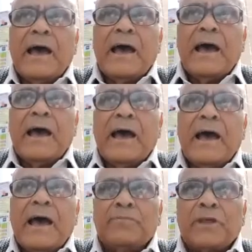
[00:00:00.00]
and
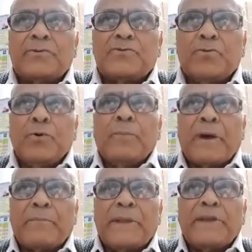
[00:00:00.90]
the soup
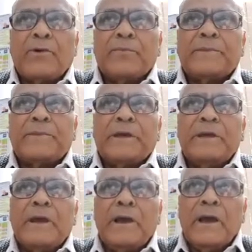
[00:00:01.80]
or meat of the